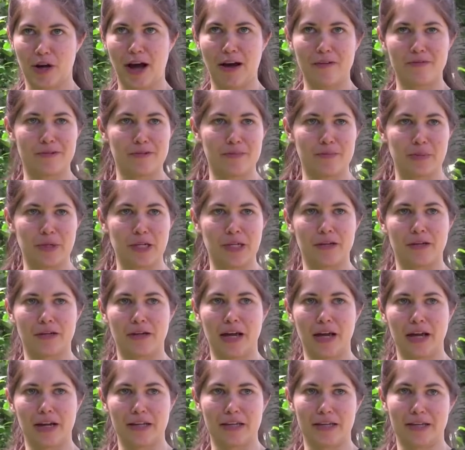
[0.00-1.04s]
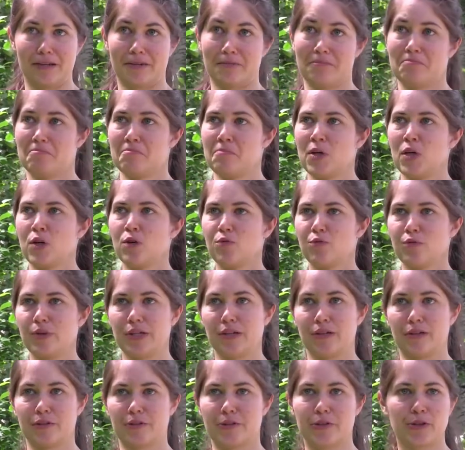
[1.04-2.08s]
haven't been any
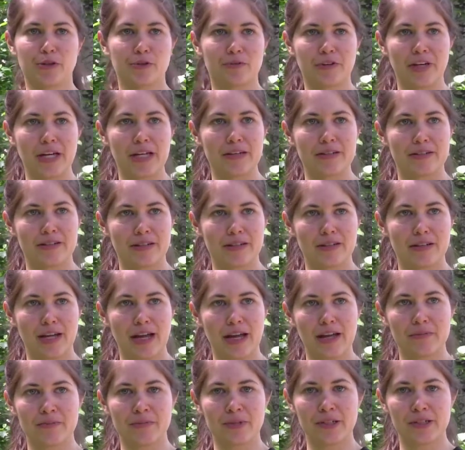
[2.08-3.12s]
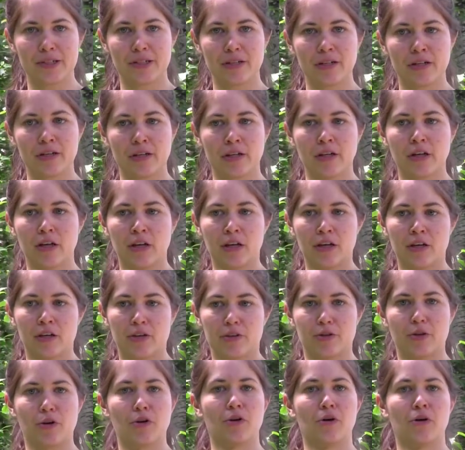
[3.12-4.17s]
real surveys in Edmonton.
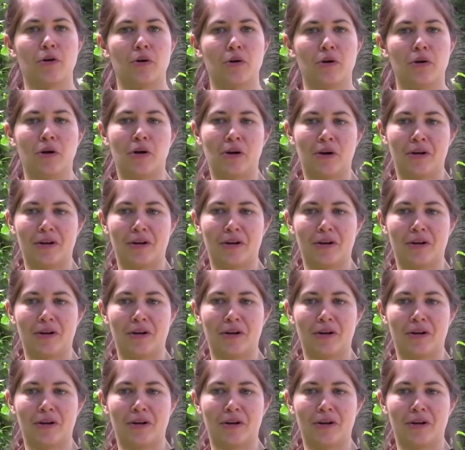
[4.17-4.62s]
So